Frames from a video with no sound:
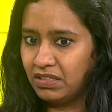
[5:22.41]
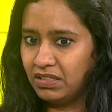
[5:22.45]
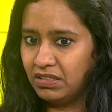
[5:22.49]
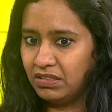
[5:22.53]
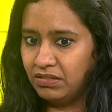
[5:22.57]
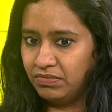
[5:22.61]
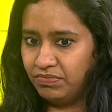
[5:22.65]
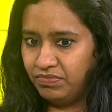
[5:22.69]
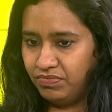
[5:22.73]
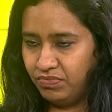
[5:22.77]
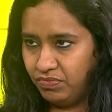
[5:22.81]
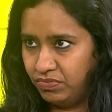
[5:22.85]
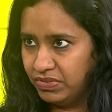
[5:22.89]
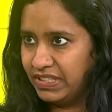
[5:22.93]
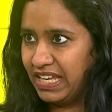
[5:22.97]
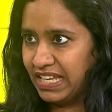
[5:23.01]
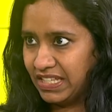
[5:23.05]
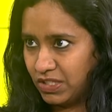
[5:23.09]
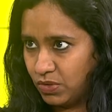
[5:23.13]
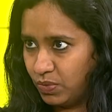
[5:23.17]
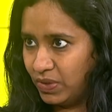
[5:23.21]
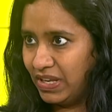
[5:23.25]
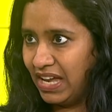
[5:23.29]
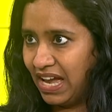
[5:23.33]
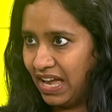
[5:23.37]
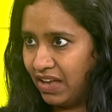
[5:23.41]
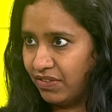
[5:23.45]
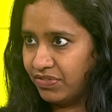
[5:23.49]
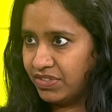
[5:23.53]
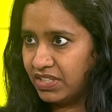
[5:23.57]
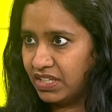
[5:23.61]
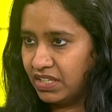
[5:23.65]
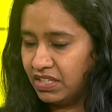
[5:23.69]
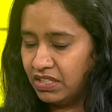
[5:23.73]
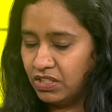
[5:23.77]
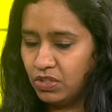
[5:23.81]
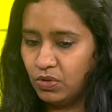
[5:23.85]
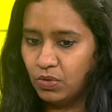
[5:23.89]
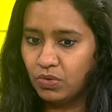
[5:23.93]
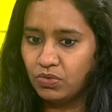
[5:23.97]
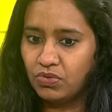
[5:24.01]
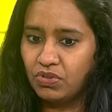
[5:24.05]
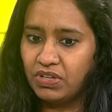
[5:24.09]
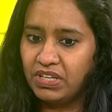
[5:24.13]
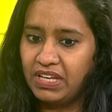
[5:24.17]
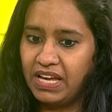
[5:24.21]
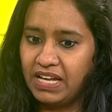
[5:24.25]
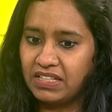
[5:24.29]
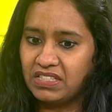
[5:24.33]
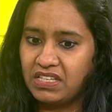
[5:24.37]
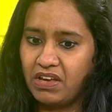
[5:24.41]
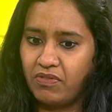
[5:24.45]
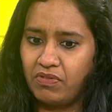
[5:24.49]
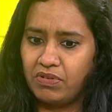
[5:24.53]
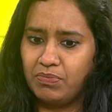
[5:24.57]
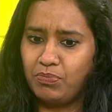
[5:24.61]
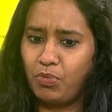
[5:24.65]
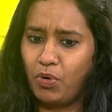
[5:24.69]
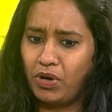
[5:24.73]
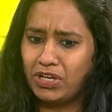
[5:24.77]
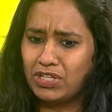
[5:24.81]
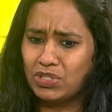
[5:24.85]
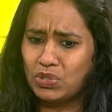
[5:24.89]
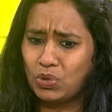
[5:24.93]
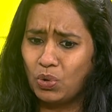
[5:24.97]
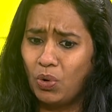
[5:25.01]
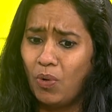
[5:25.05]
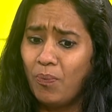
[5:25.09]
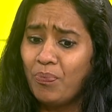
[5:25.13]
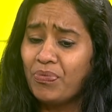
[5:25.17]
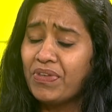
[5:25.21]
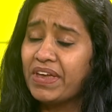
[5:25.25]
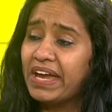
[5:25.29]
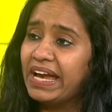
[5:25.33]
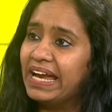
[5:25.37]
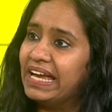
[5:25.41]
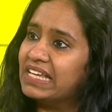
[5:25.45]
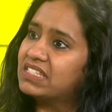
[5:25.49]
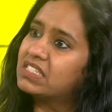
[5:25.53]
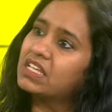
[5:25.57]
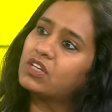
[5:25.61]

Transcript: Uh, yes, we have seen Q3 at 7.2.